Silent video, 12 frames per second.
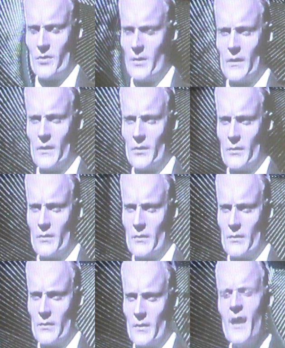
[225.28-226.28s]
Strange.
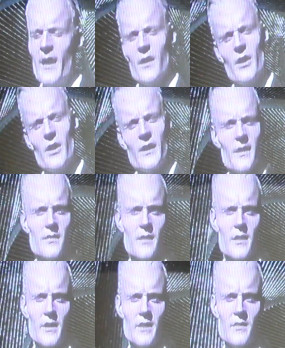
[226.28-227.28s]
The very
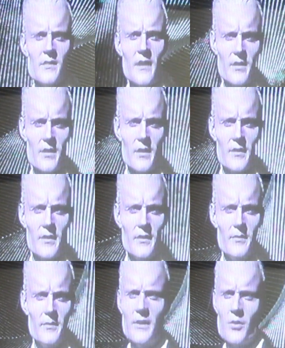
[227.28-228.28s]
latest TVs have
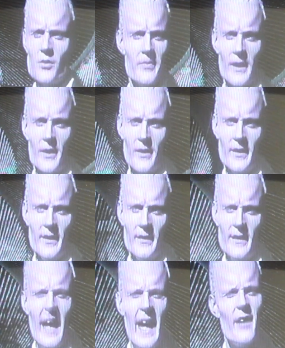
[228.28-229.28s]
FST, but don't buy
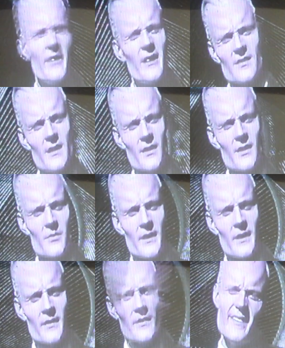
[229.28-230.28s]
one. FST
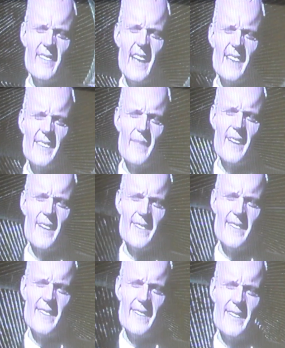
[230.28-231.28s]
doesn't mean fairly
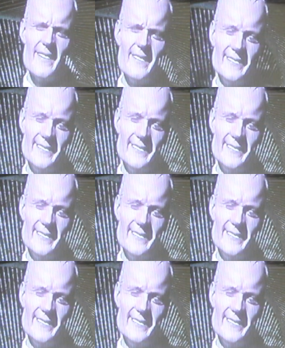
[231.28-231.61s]
smart teak.